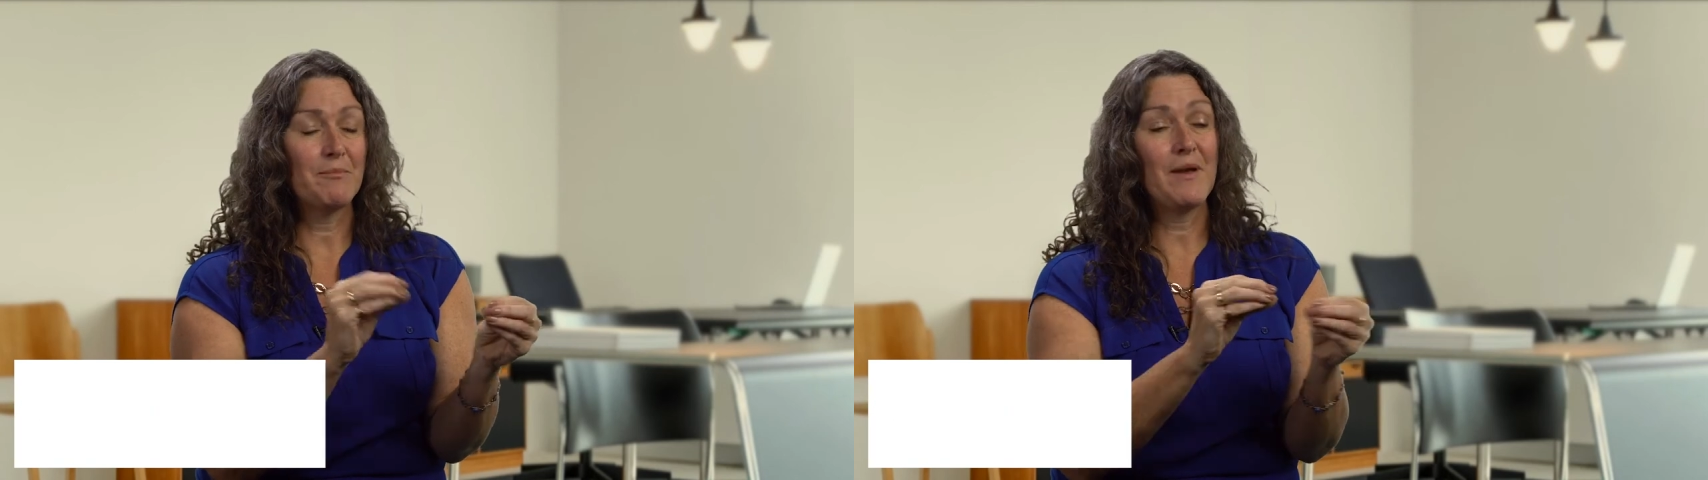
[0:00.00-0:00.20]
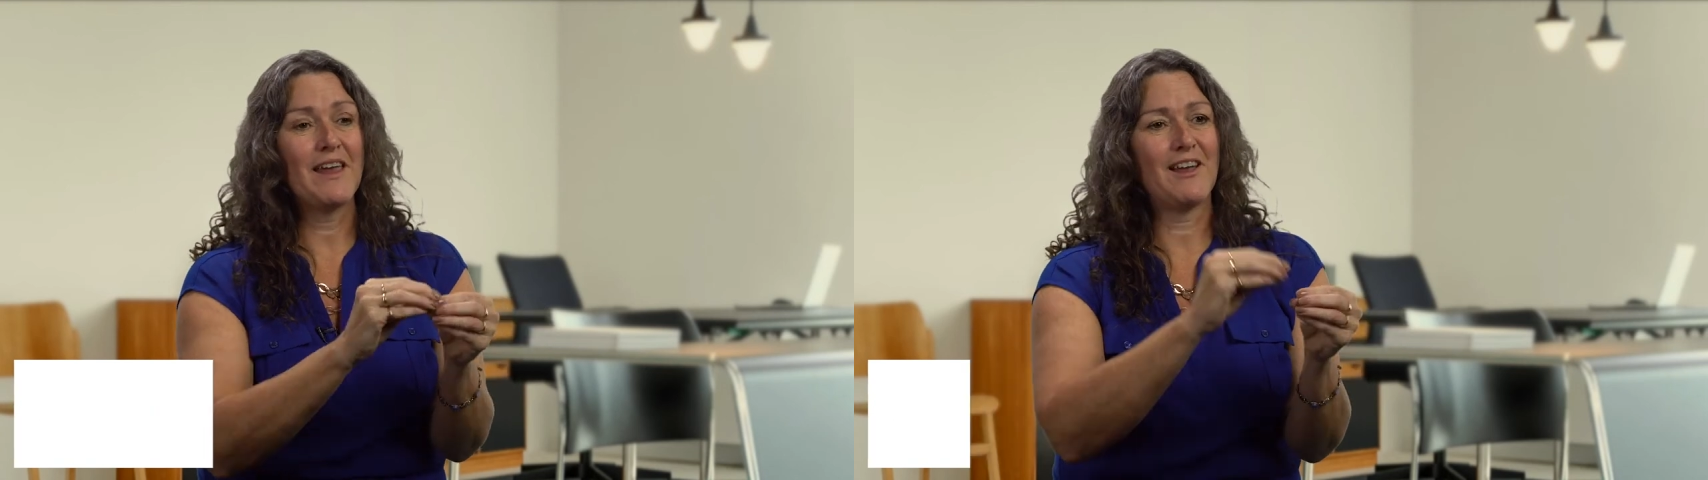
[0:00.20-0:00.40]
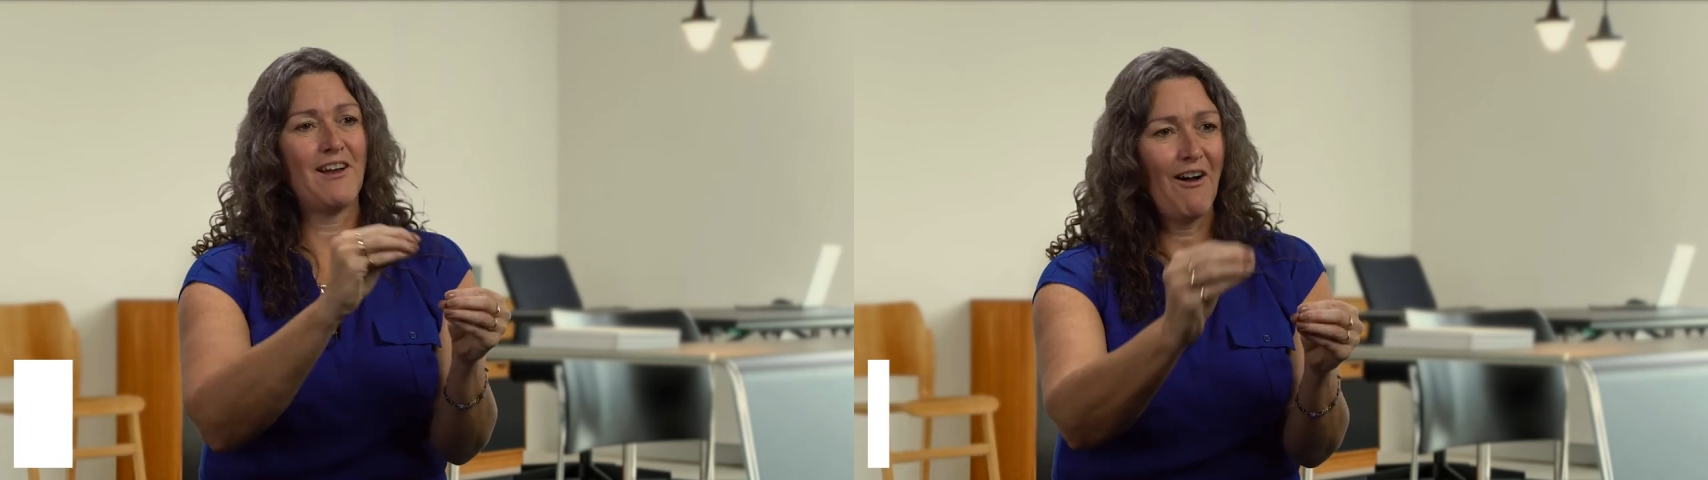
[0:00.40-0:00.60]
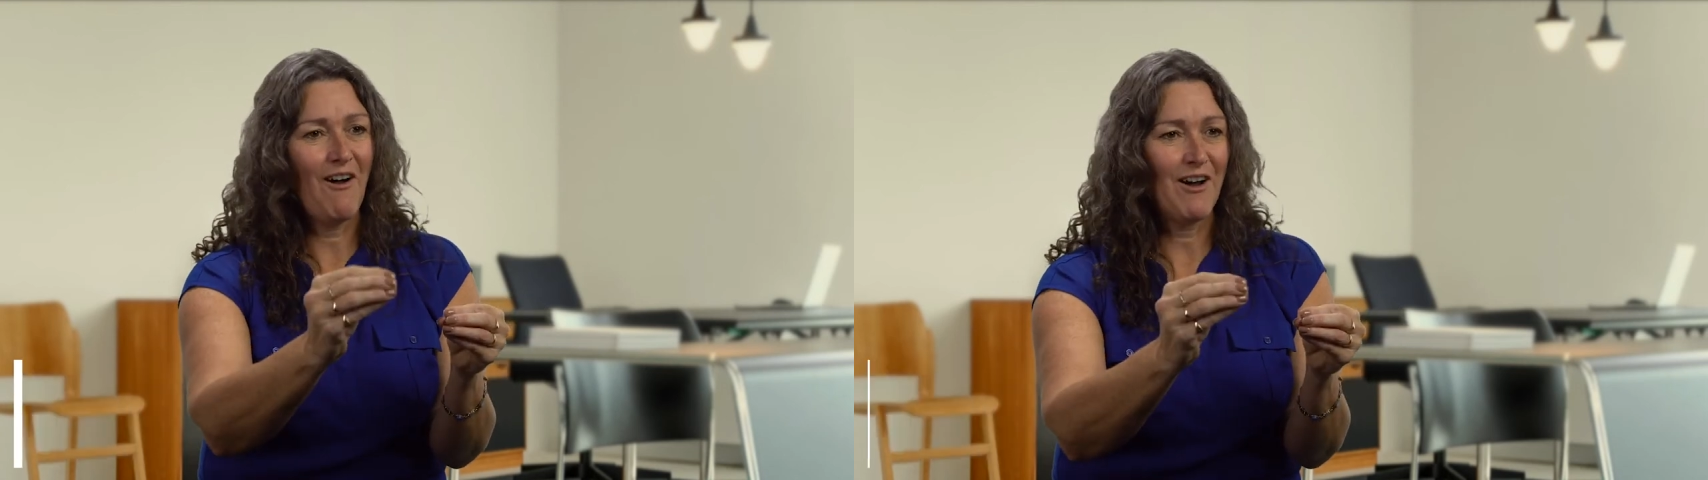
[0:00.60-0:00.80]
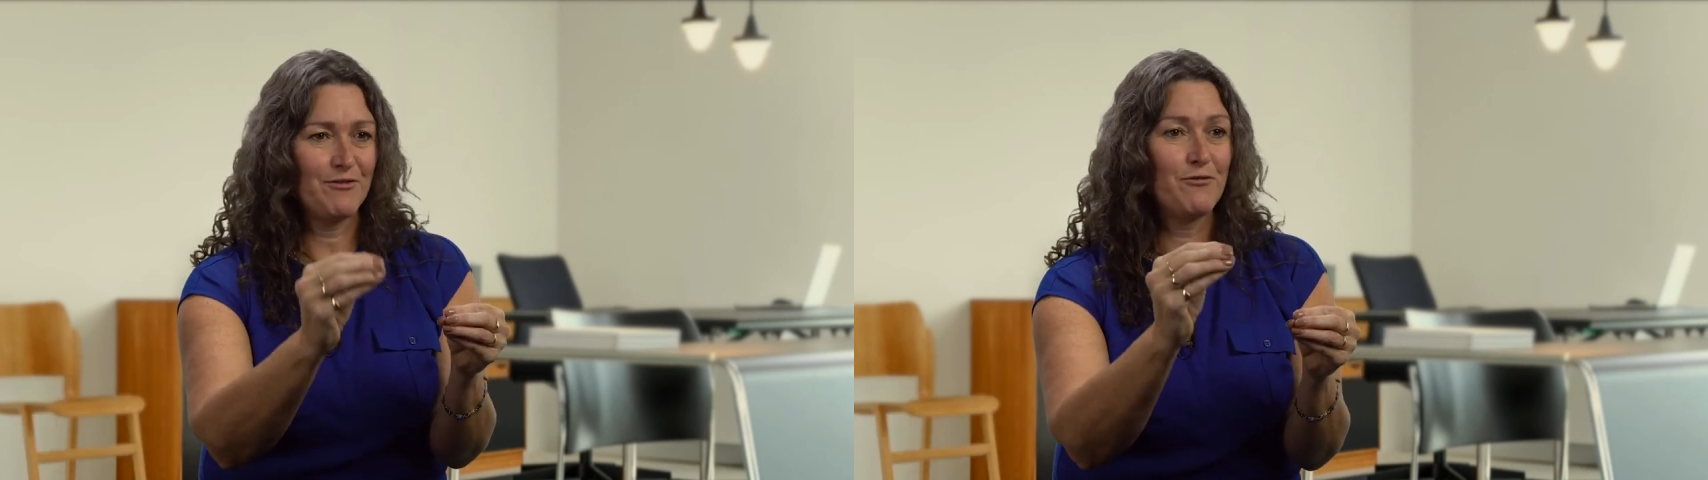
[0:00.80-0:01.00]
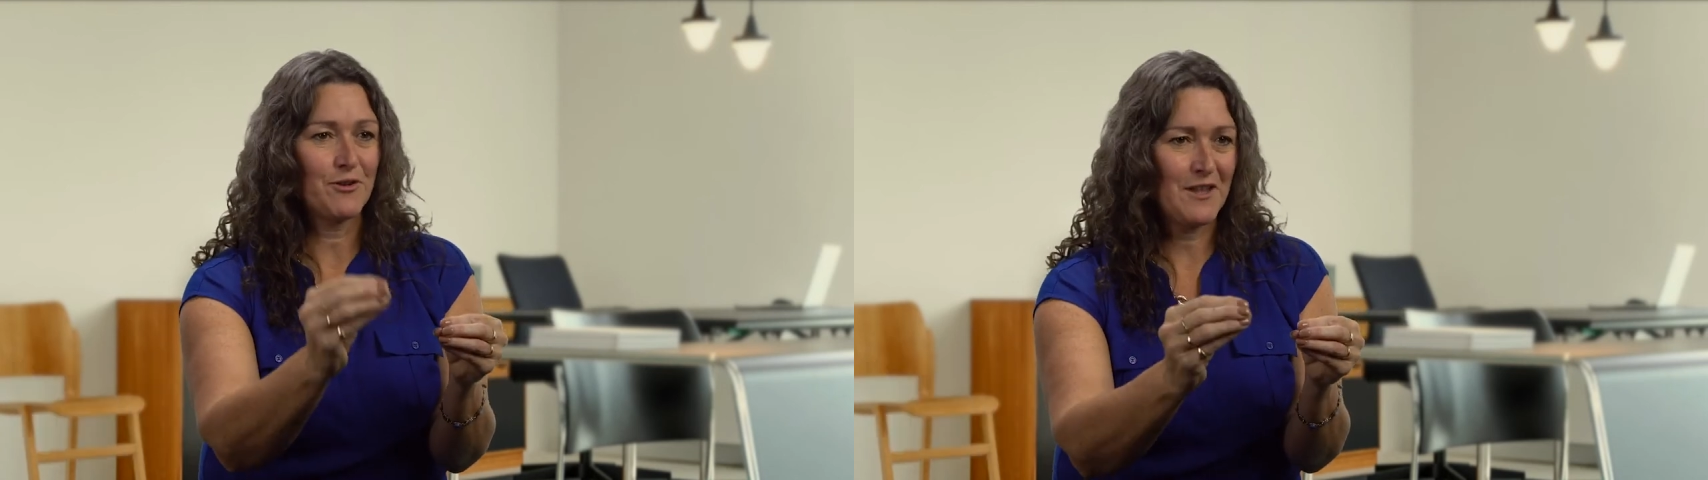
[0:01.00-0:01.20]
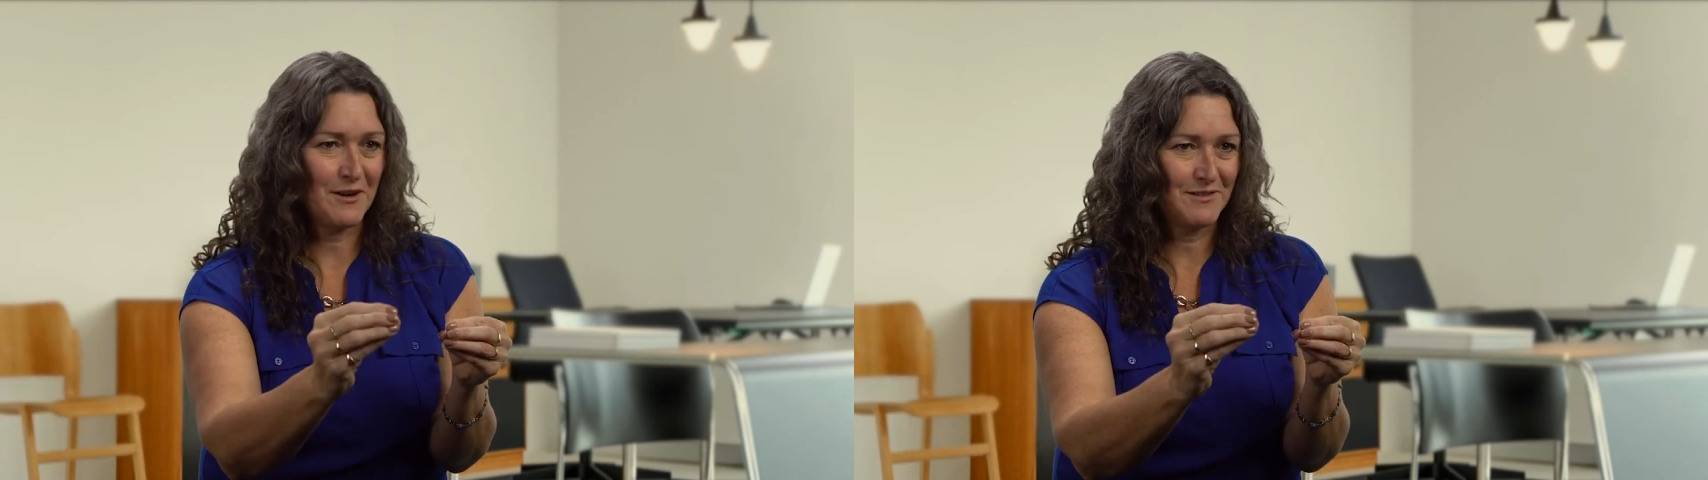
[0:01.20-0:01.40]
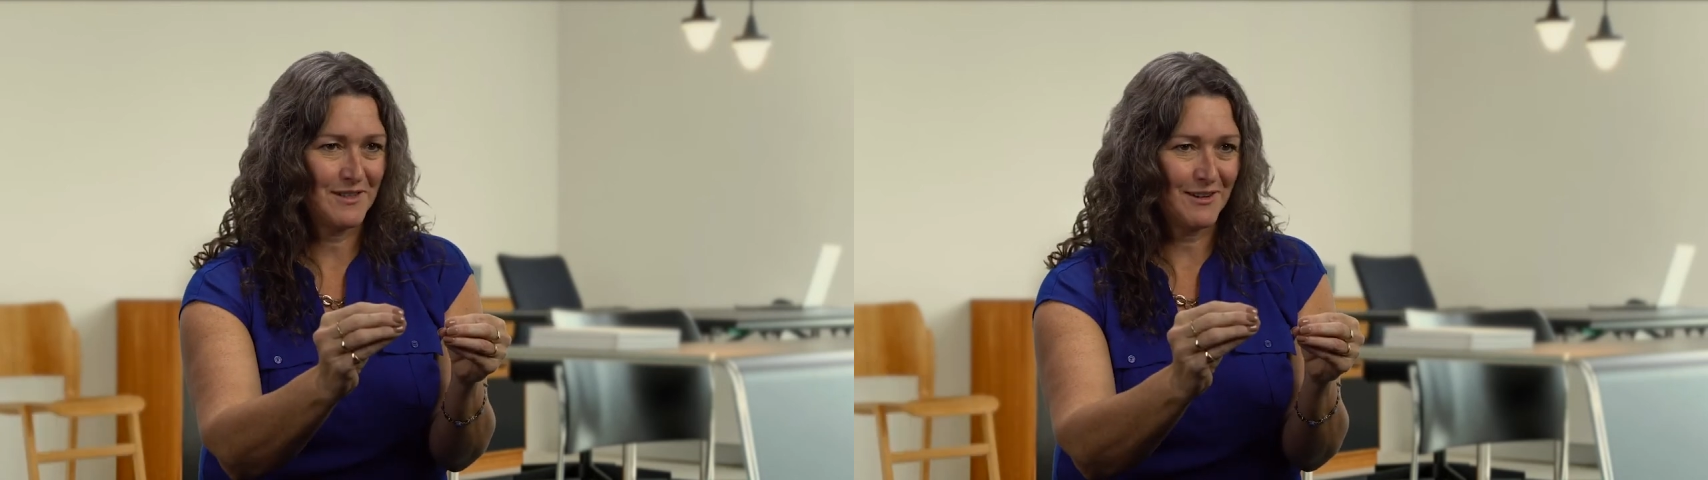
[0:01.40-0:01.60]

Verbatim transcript: the payoff for that,